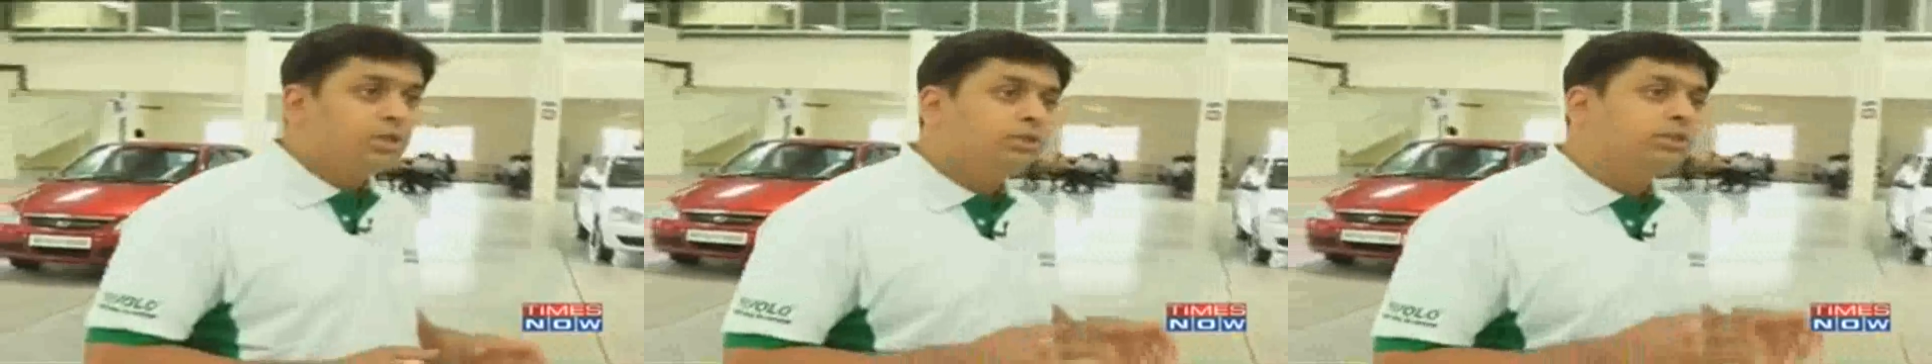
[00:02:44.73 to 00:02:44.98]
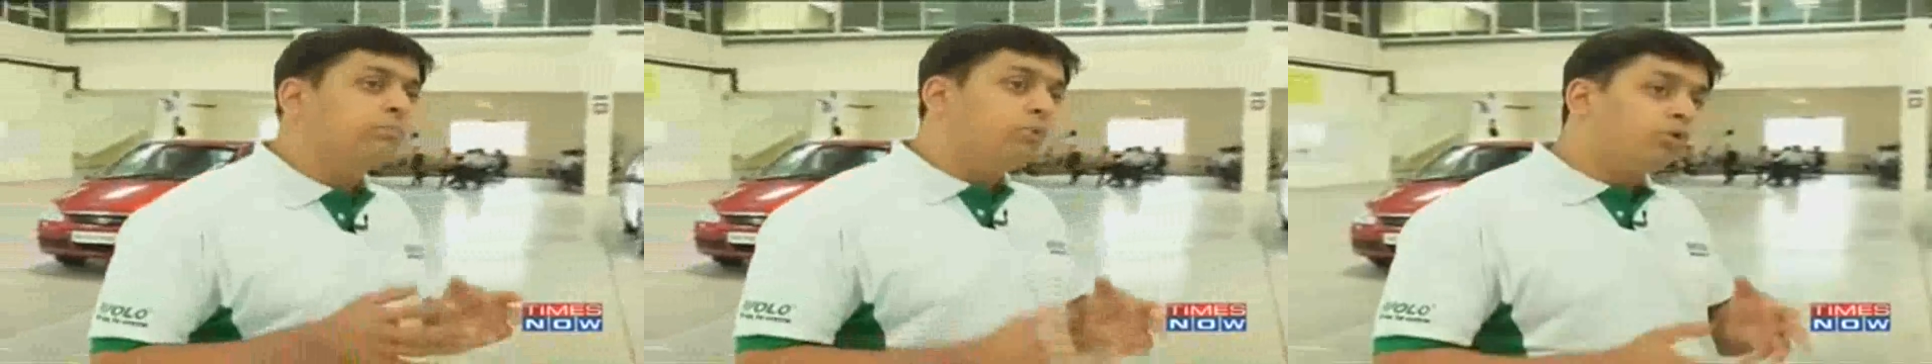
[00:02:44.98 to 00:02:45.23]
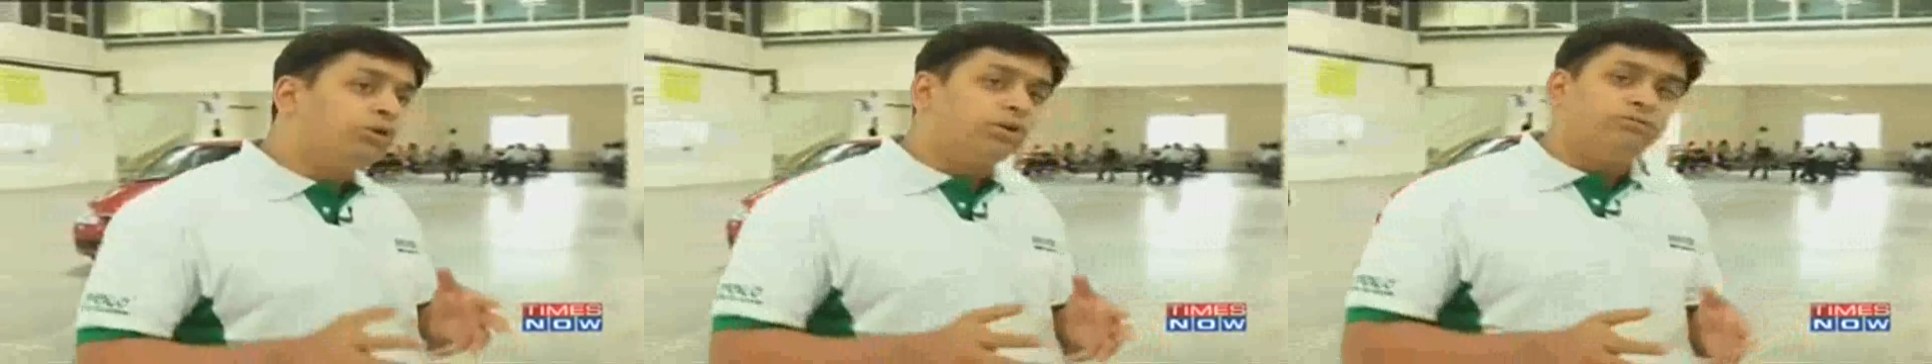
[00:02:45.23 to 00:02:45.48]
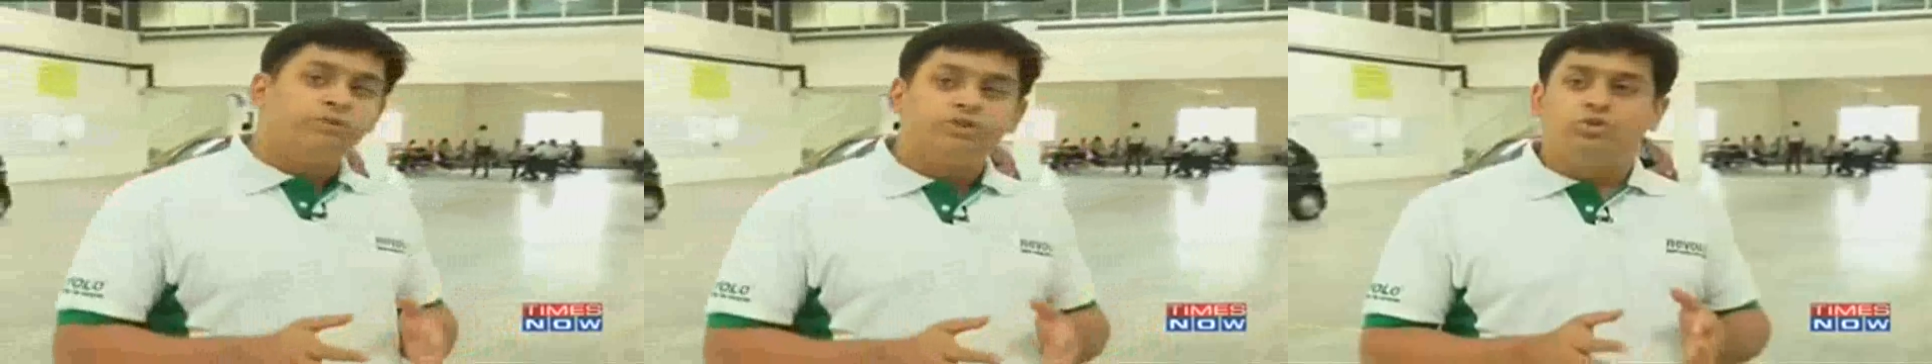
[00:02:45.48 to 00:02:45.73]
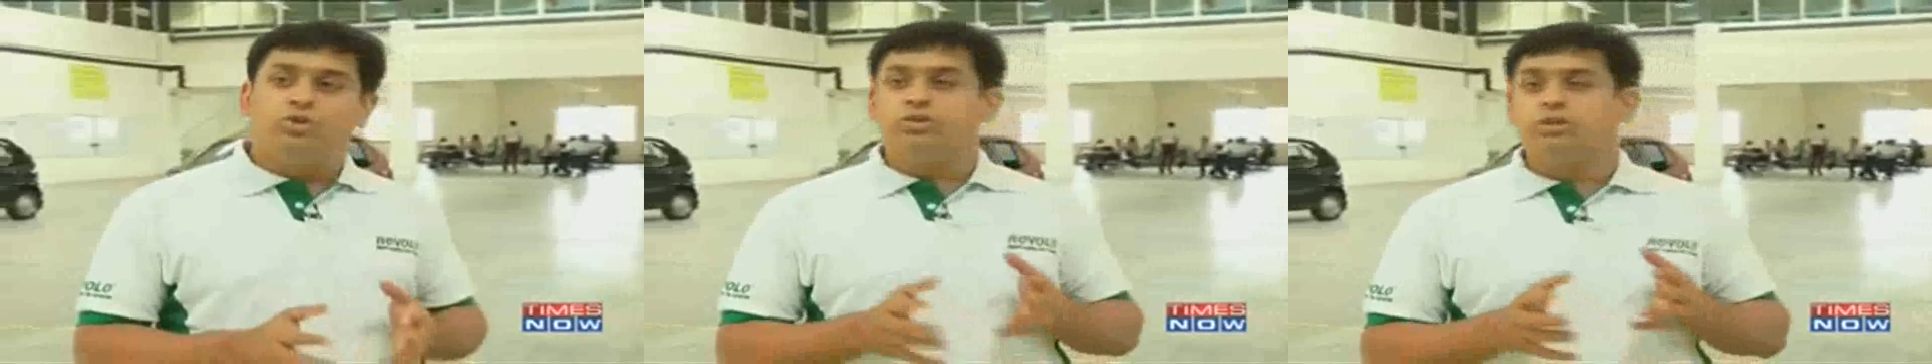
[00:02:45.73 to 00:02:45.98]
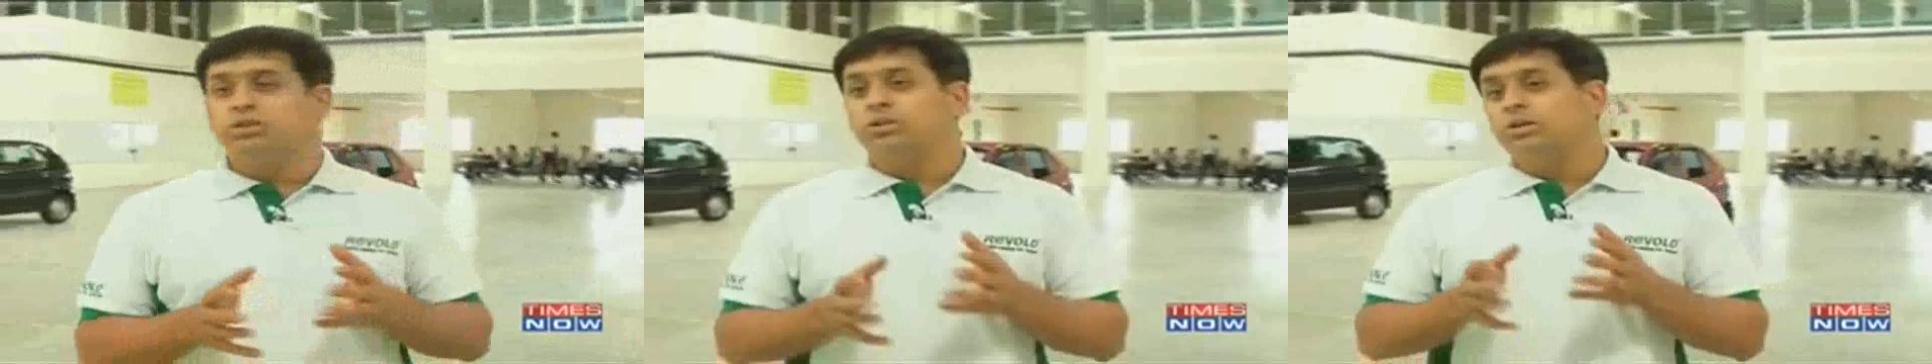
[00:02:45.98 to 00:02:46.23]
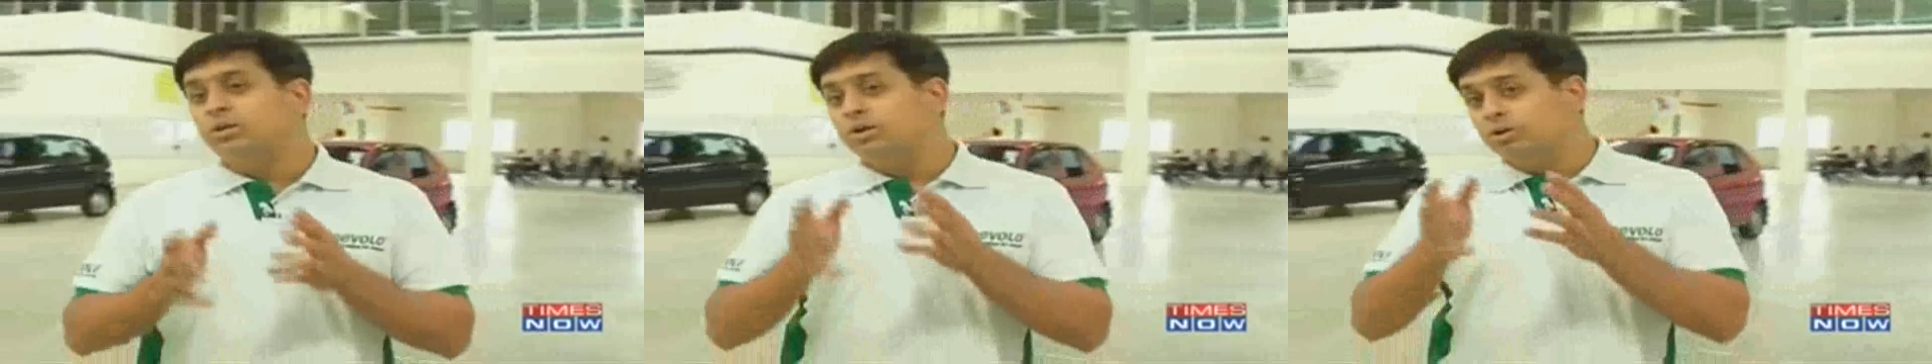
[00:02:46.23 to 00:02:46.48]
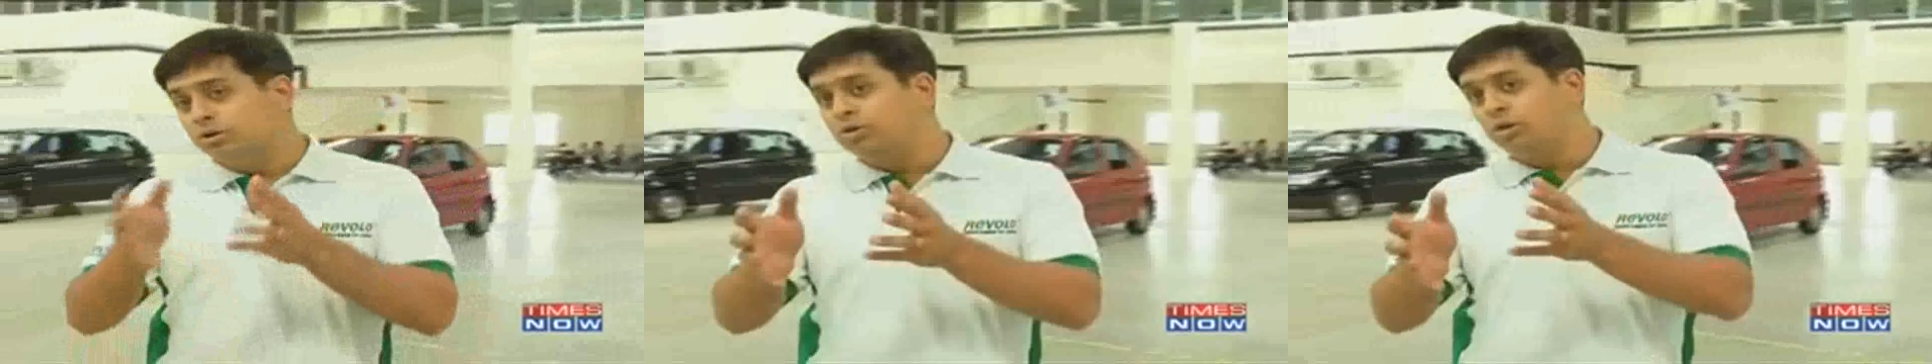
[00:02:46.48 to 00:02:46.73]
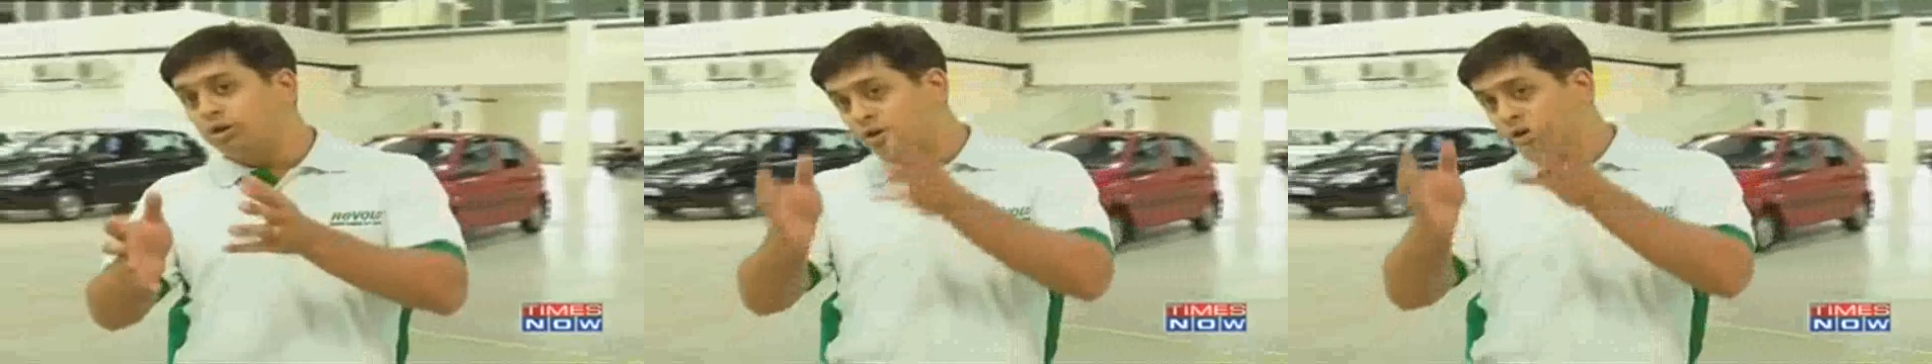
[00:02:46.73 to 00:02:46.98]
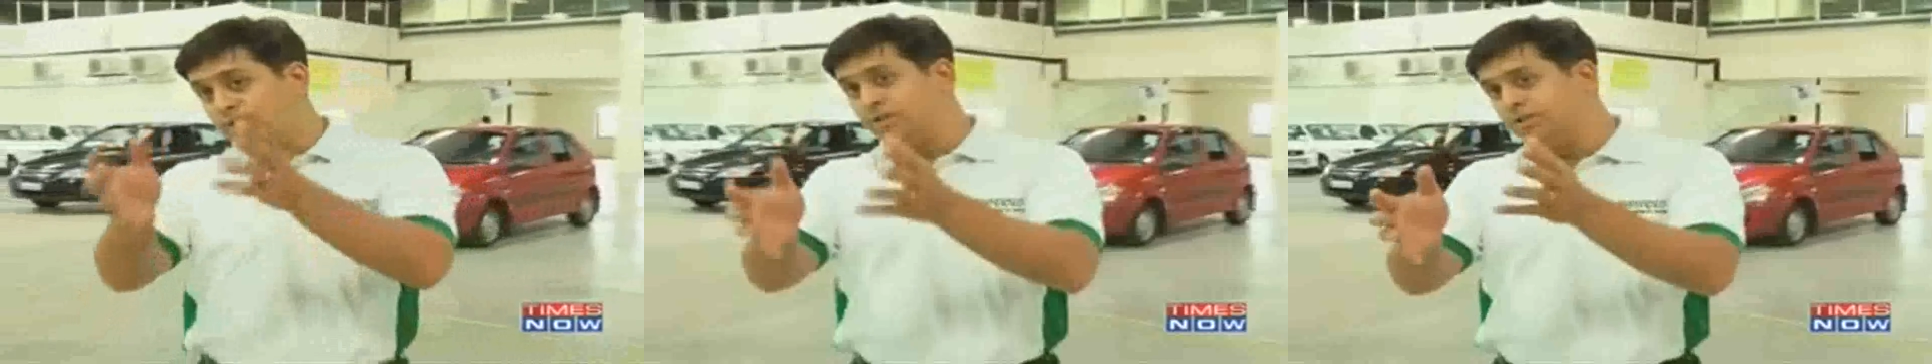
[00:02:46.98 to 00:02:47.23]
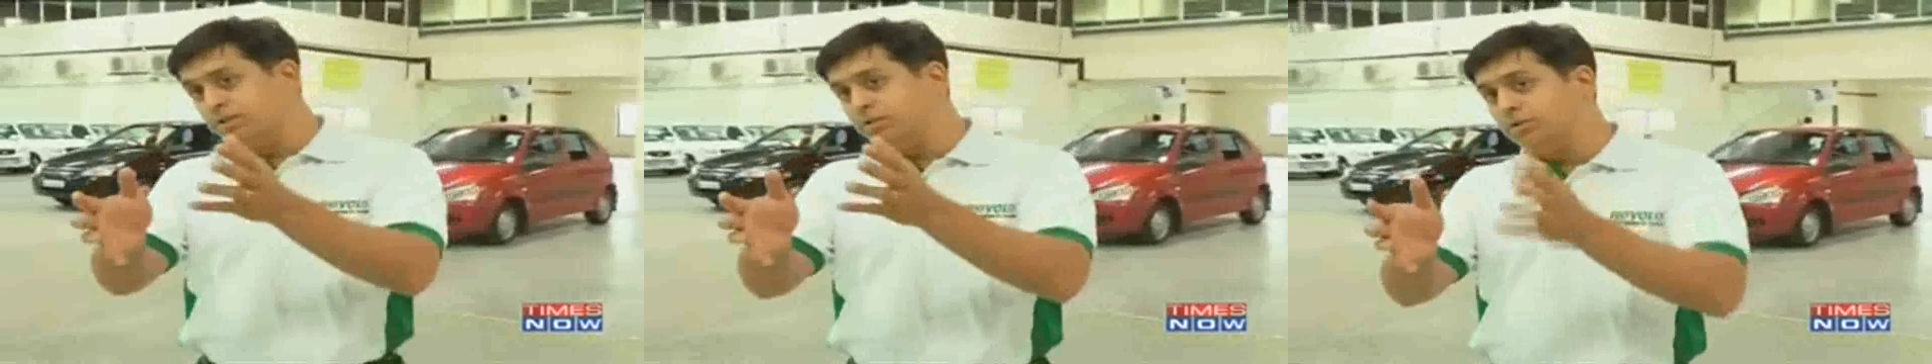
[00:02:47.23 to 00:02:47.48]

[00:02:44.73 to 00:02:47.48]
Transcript: The motor which goes in the hood or under the,